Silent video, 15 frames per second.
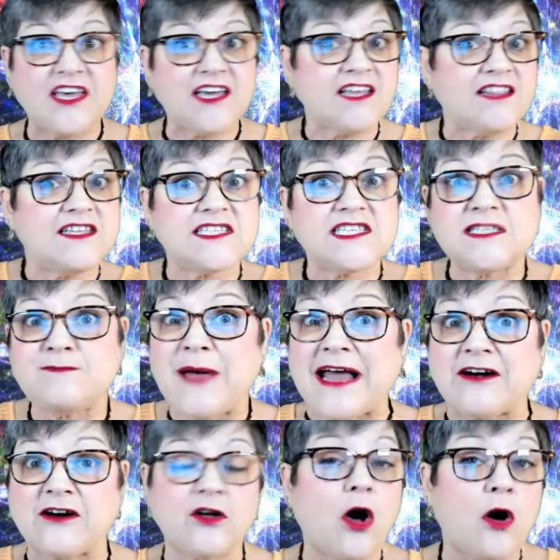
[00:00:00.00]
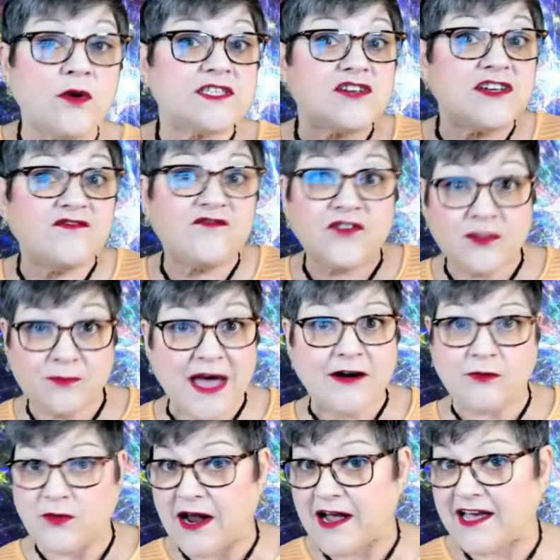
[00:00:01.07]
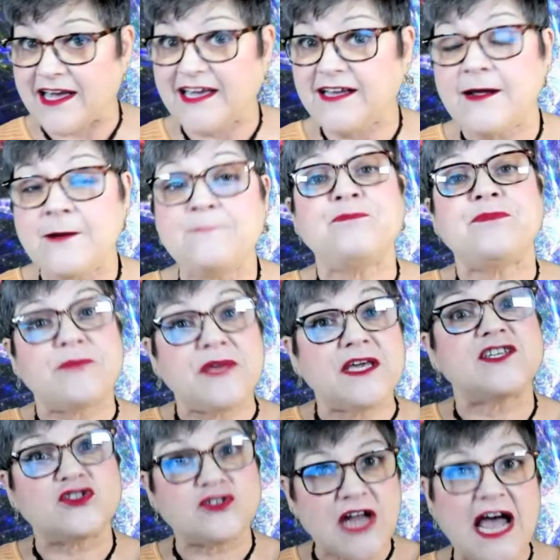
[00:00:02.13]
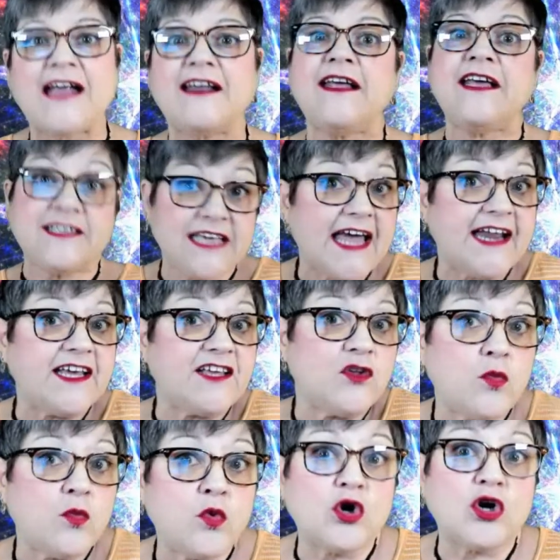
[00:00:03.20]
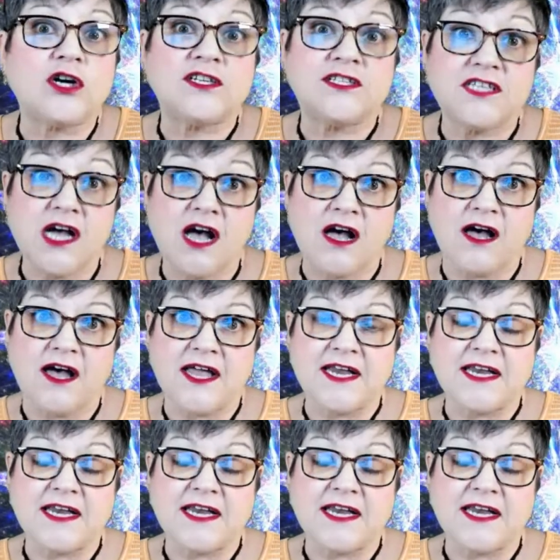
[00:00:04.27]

thing, and this is better. Always looking for the better, right? Because you're not getting the work done.